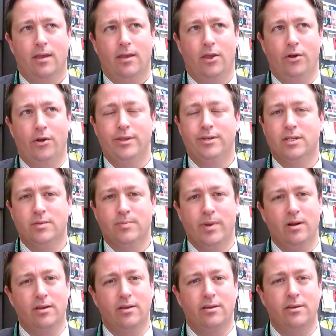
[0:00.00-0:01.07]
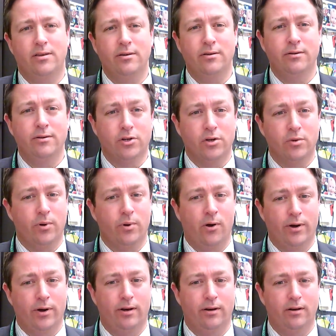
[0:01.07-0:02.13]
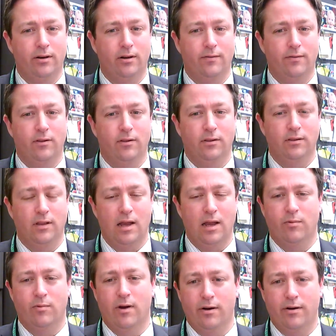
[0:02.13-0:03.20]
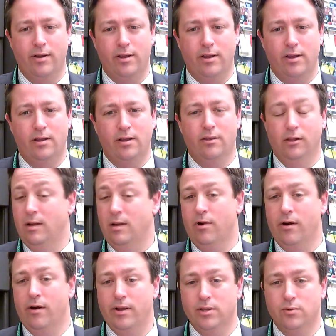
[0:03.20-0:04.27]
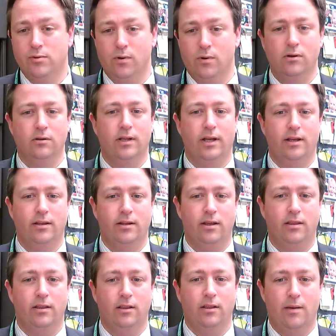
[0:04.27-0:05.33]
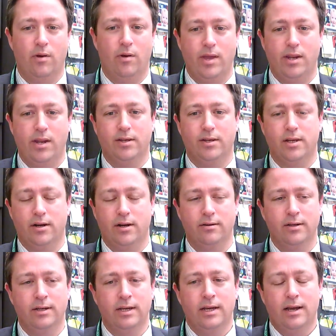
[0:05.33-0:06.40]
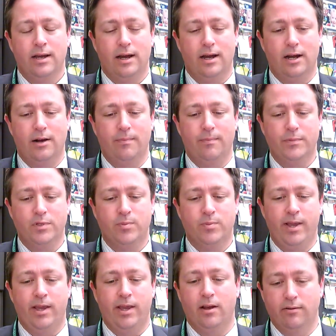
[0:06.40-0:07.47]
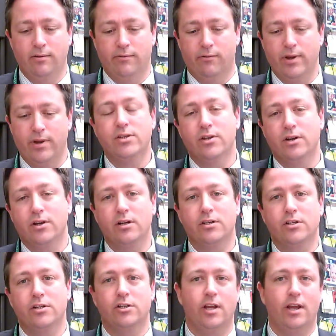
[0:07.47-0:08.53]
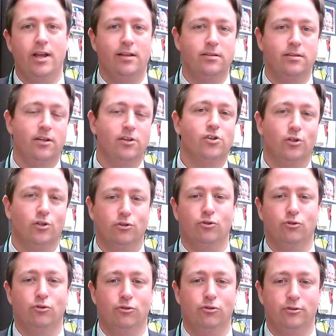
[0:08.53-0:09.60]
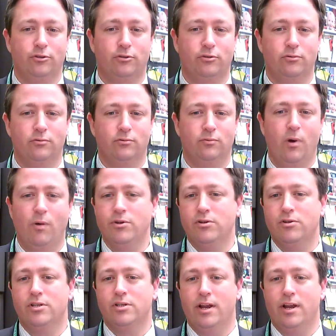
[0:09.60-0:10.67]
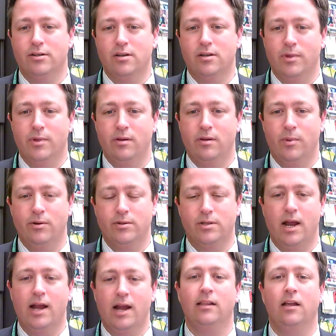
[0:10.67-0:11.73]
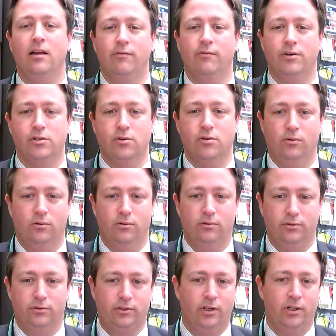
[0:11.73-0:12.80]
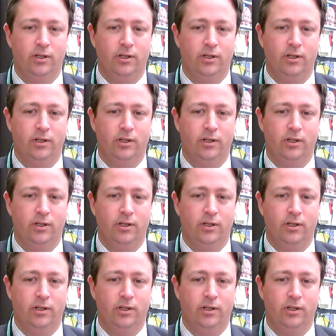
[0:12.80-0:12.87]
know, this has been a huge component of the librarian's role and the Library Media Center. Speaking of research and digital tools, what would you say are some of the most high leverage tools